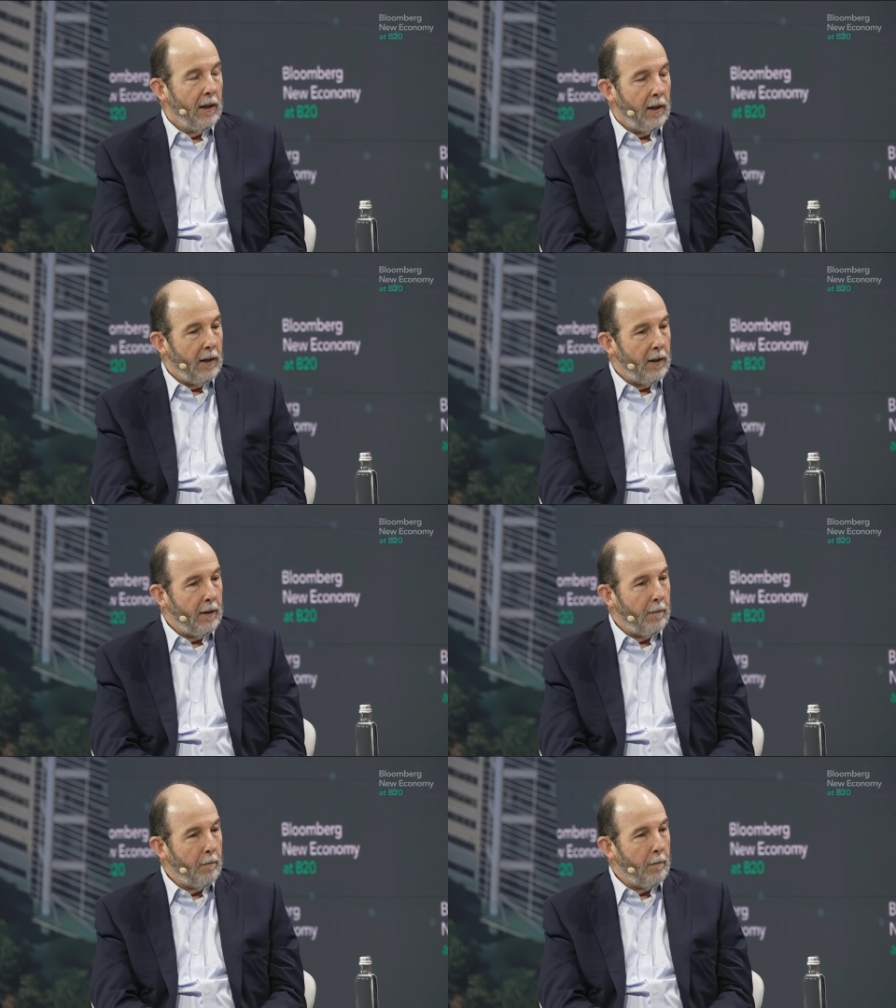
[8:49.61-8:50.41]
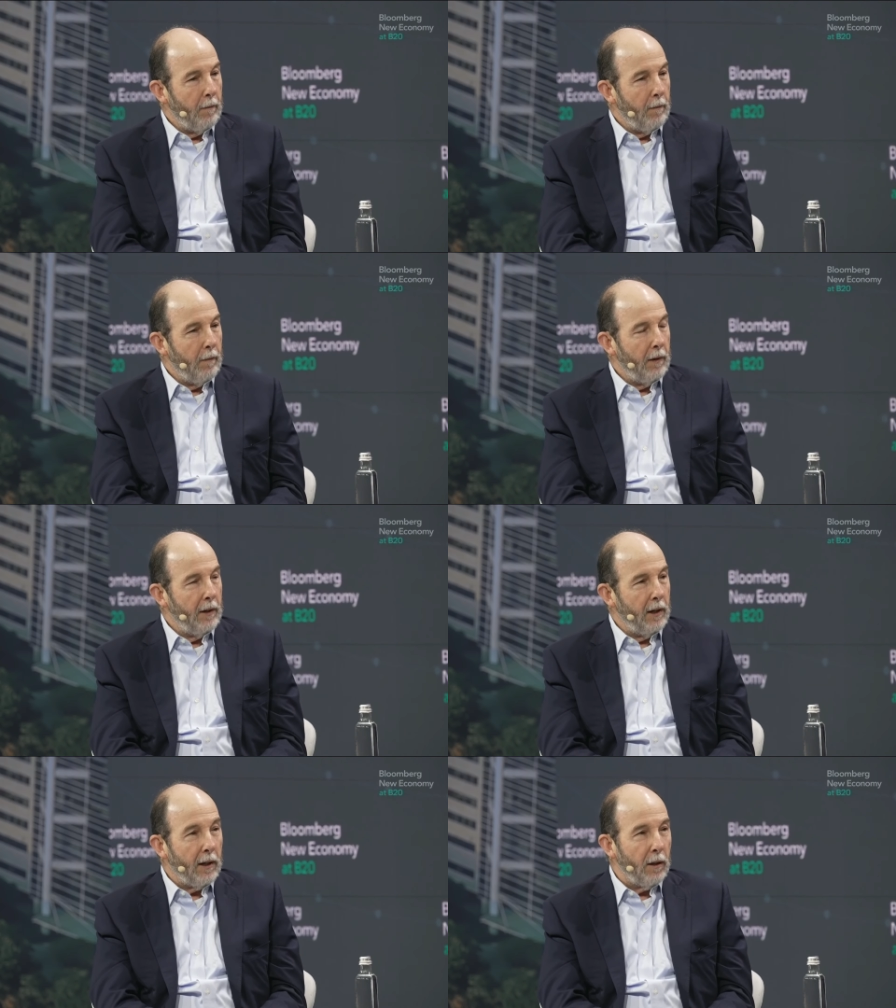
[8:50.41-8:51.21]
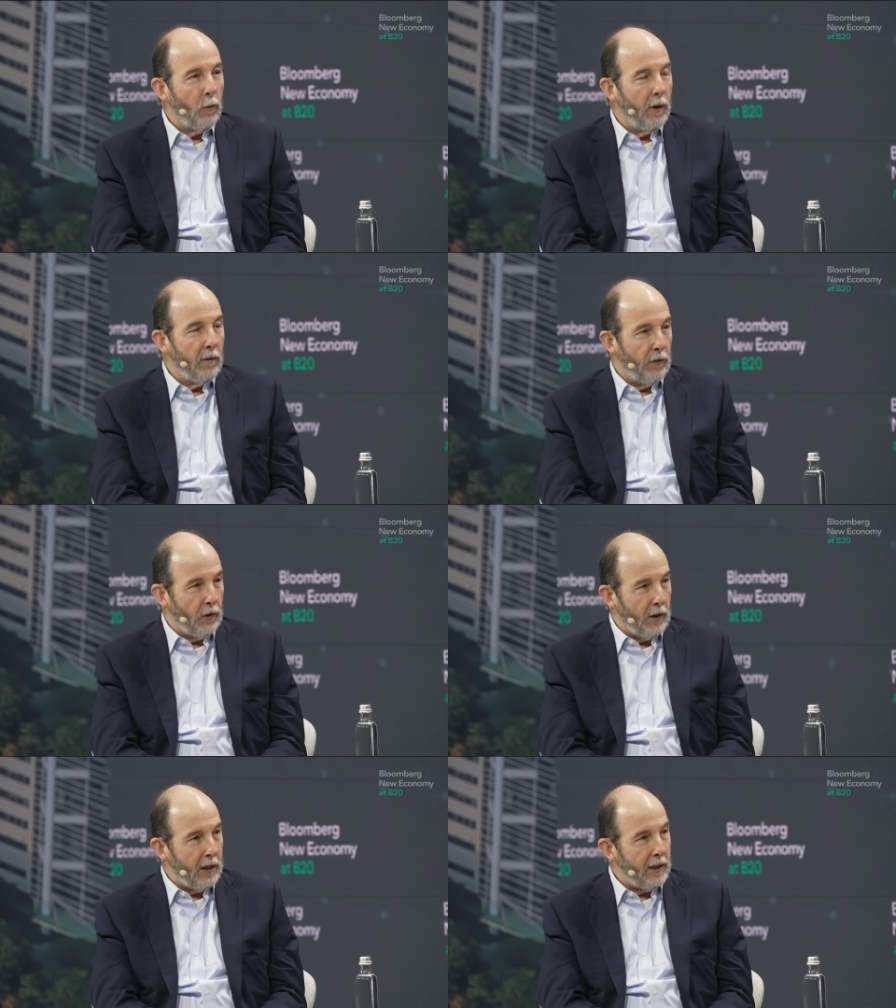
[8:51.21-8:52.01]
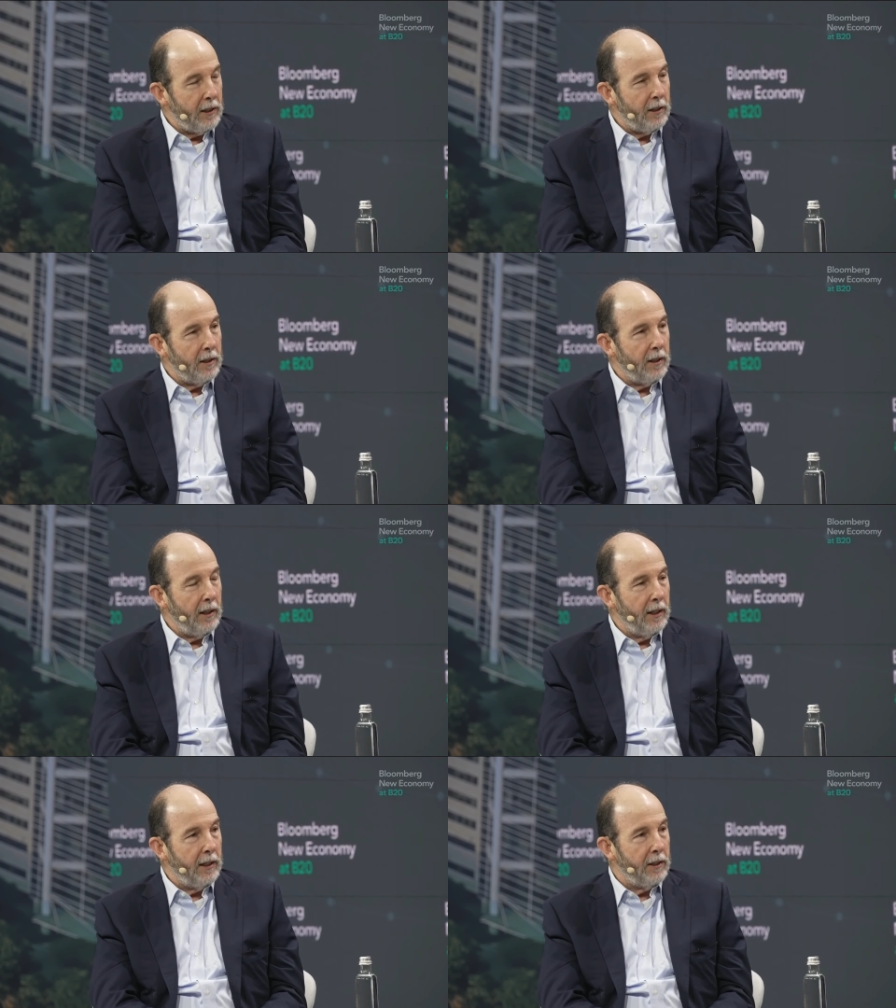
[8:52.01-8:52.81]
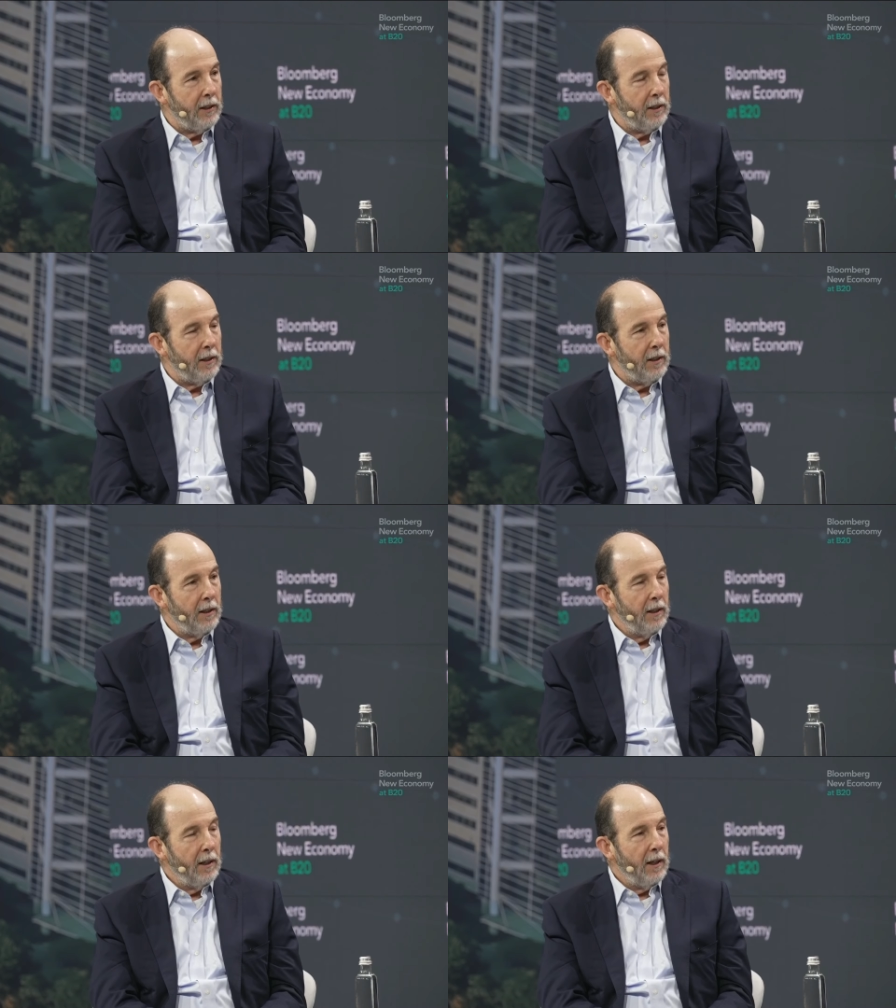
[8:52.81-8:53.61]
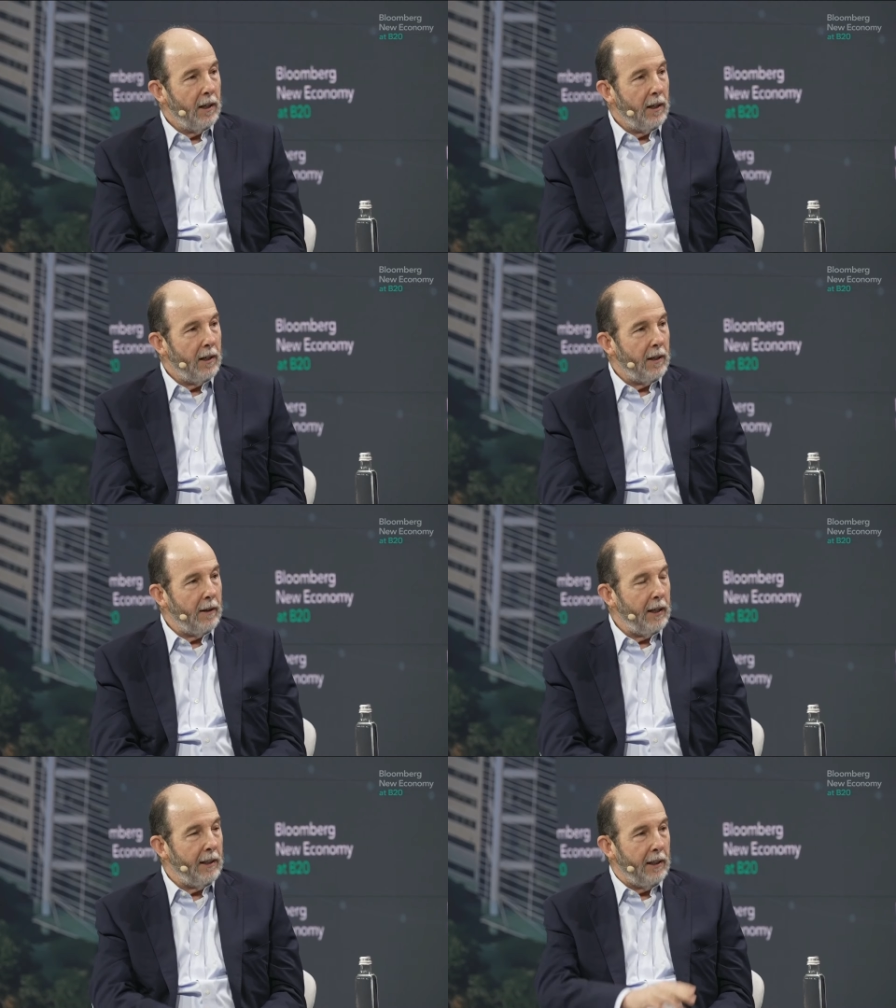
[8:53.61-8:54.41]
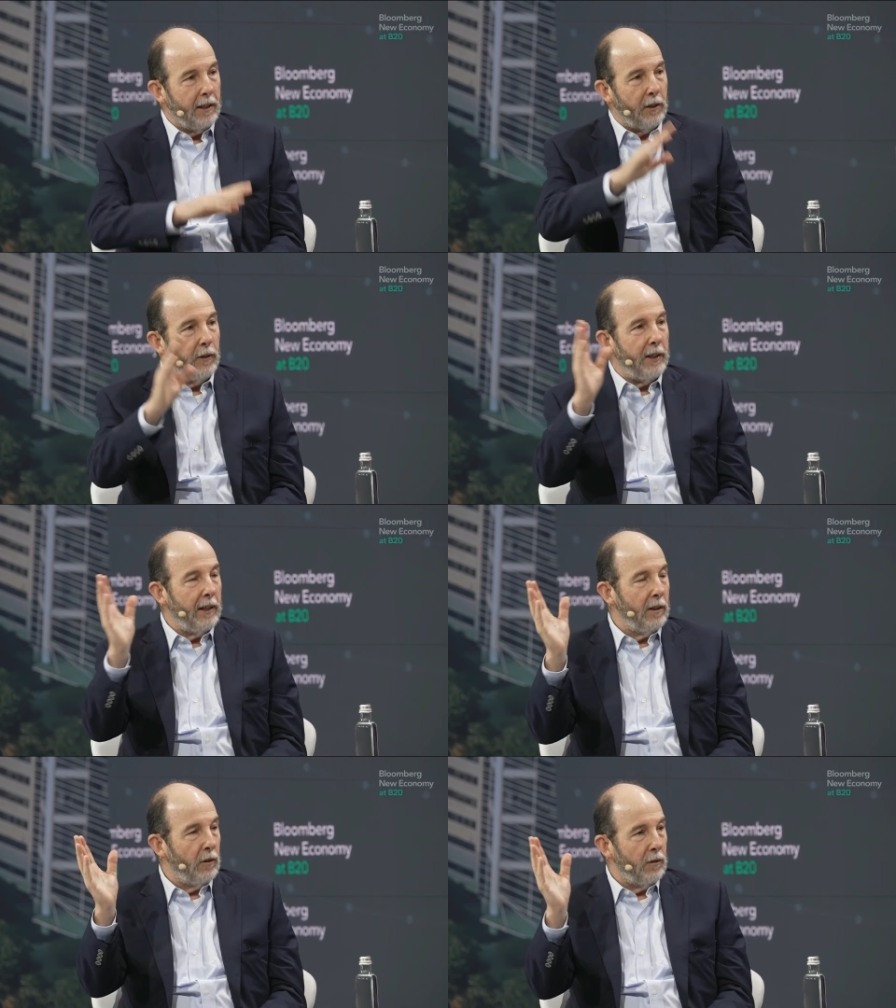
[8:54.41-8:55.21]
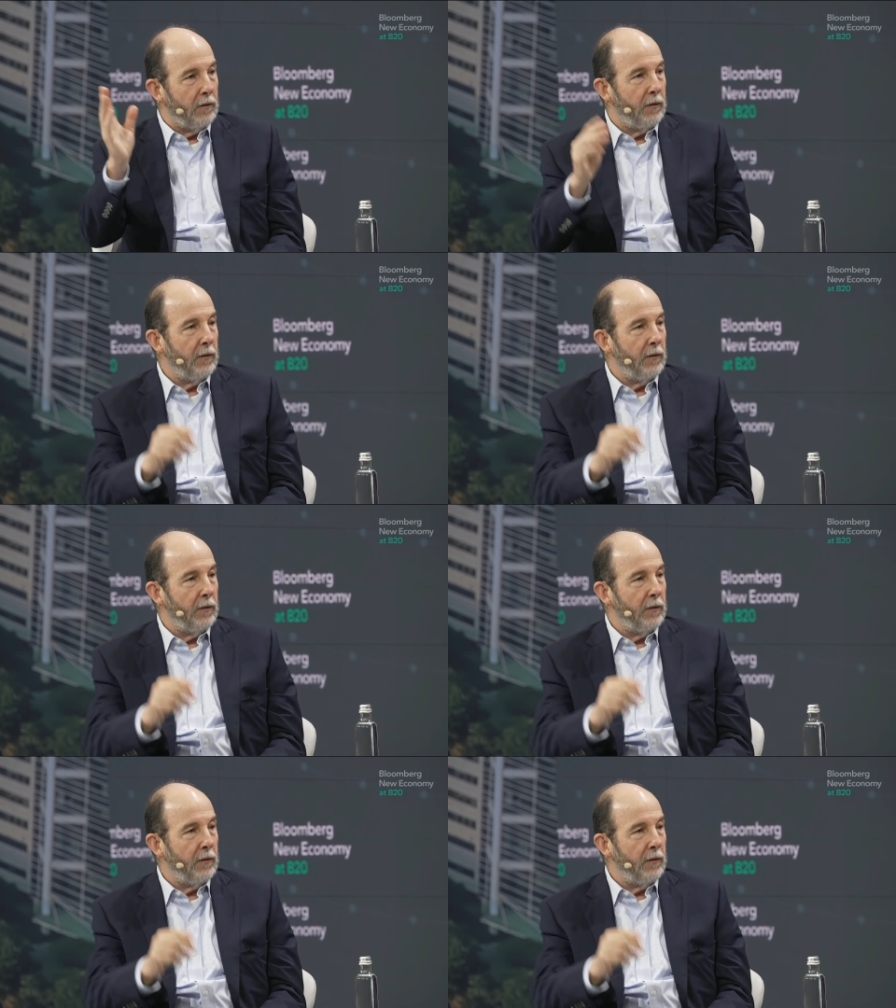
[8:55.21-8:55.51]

The other one for us is at the other end of